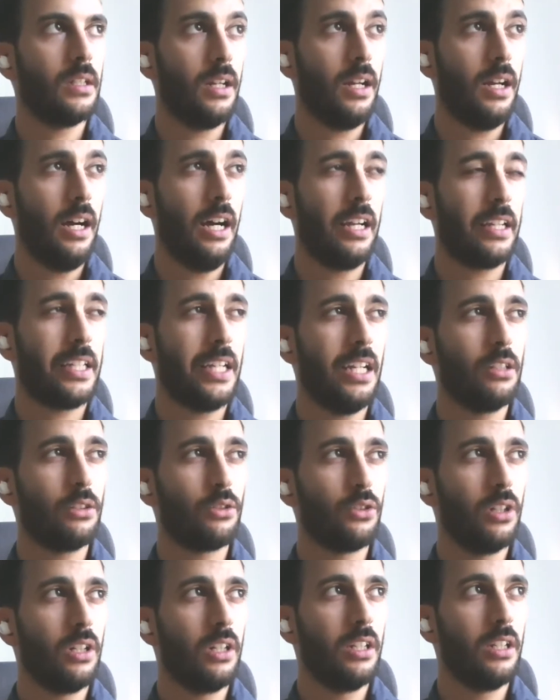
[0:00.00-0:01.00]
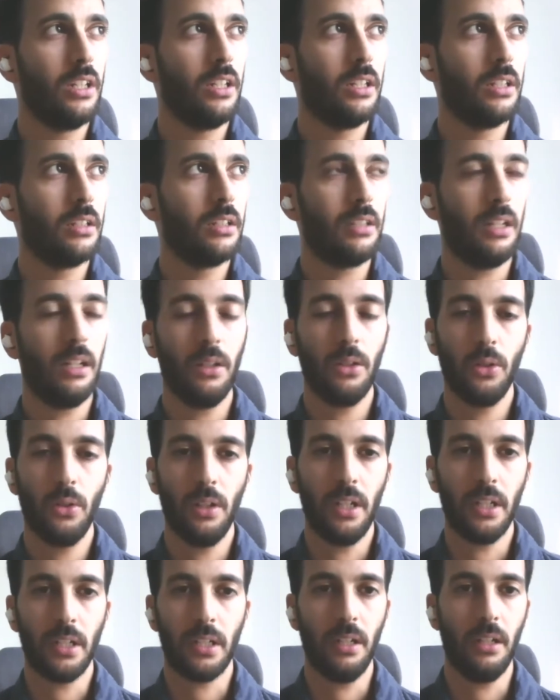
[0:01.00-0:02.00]
I can't really tell you
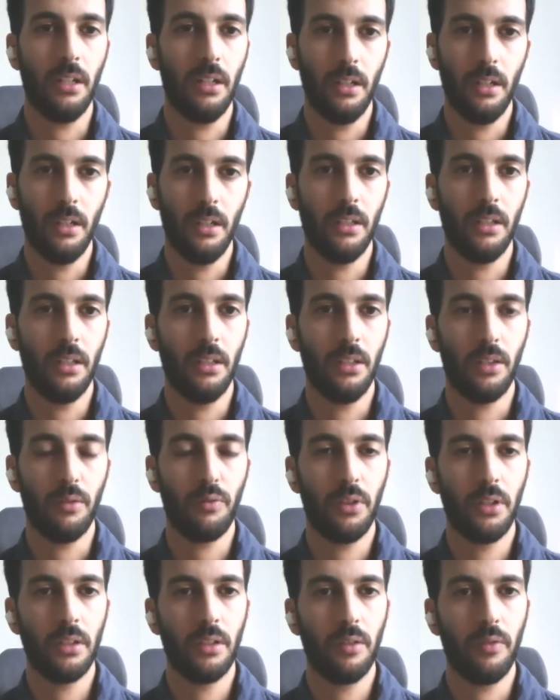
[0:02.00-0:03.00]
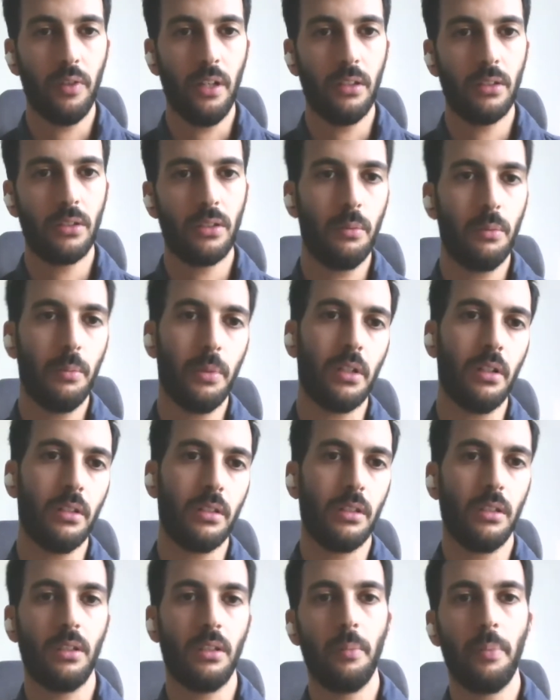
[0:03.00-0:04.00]
like a definitive answer,
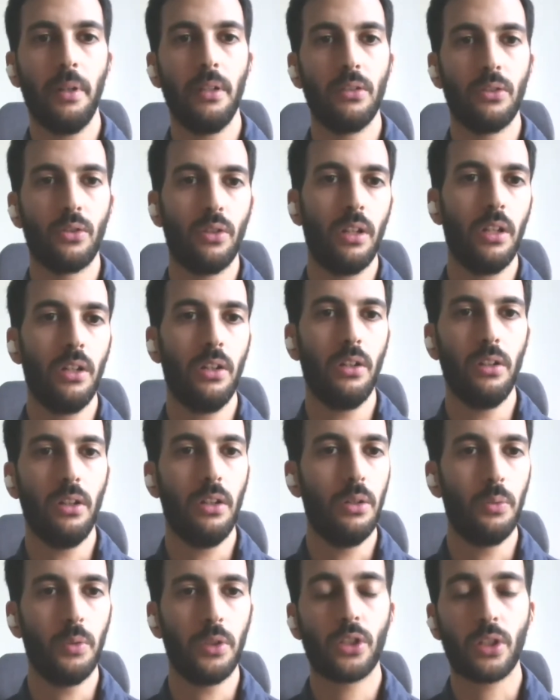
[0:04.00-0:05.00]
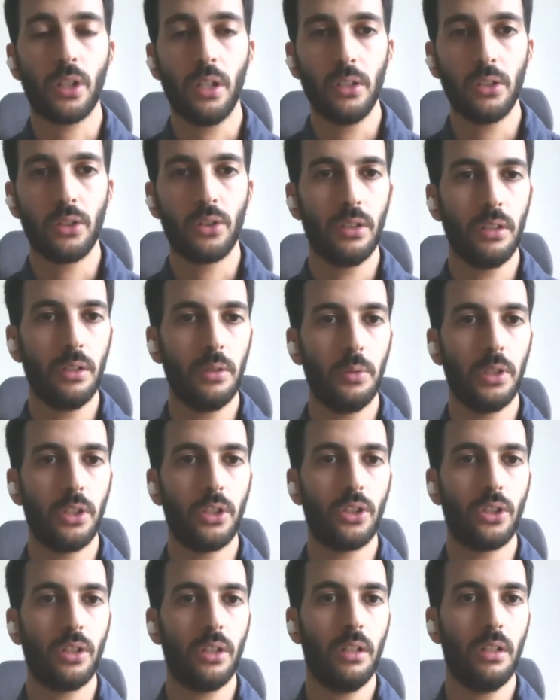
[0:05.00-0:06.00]
because it depends really on which country,
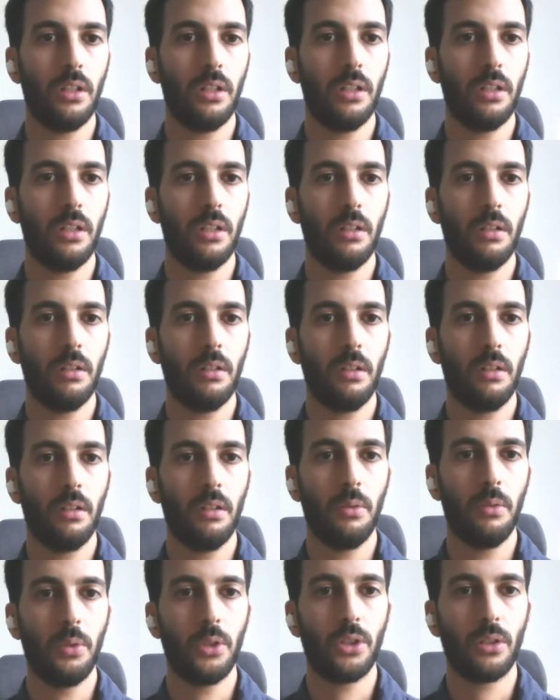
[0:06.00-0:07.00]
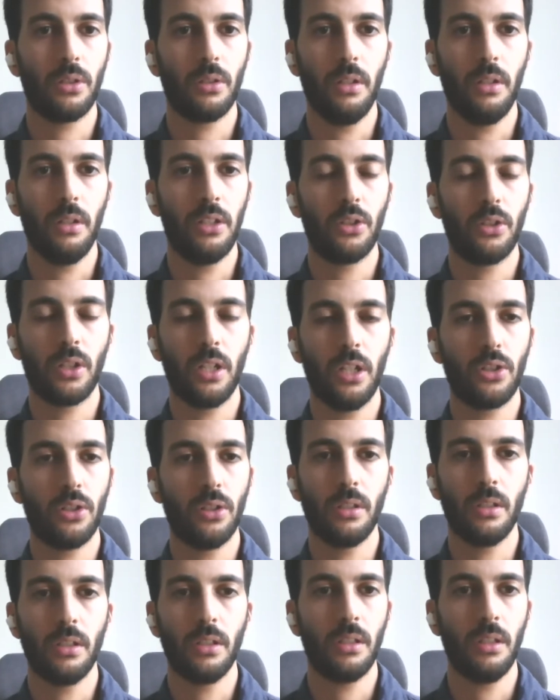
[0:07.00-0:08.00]
which education
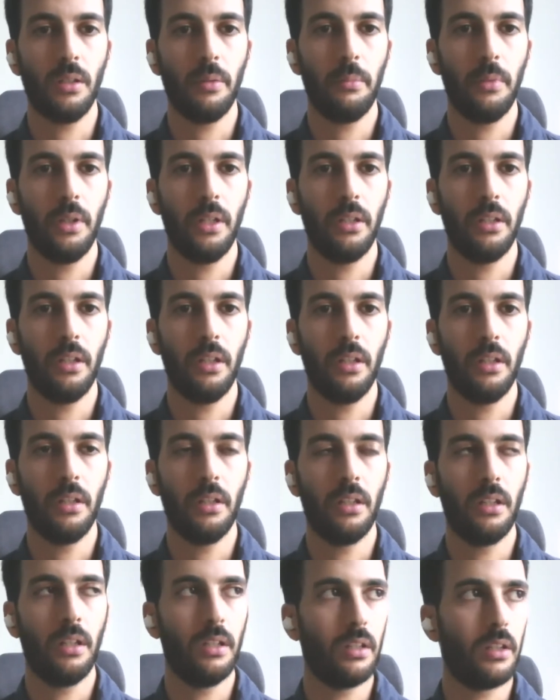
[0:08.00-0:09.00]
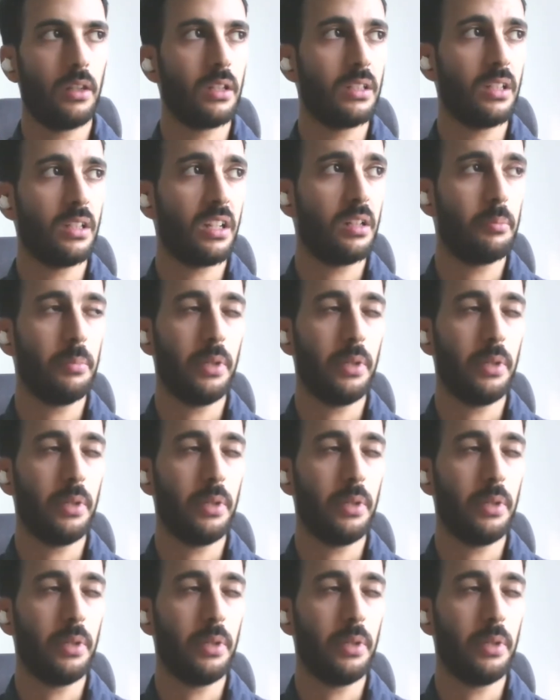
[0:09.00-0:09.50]
system and things like that.